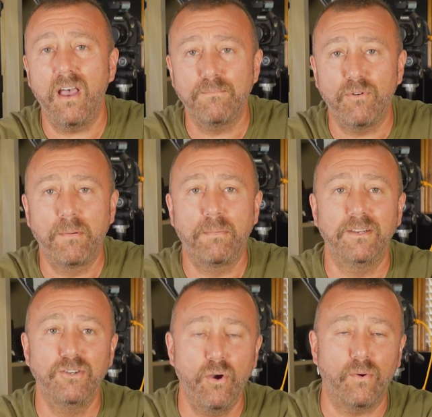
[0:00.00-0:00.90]
I probably
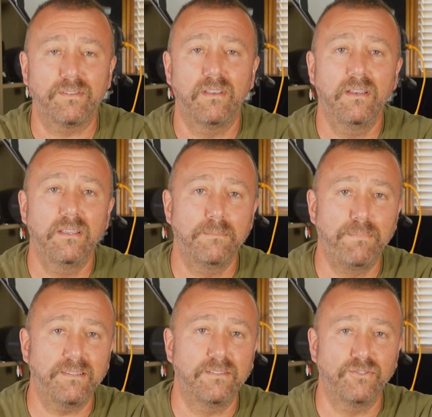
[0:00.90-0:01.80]
knocked the
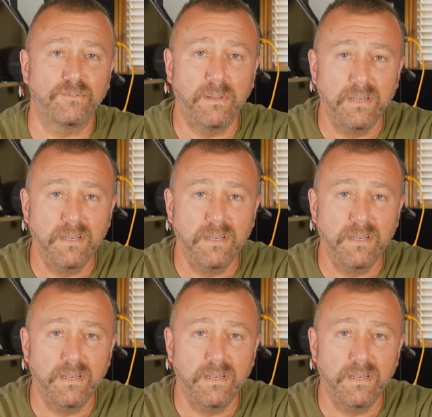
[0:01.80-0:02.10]
button just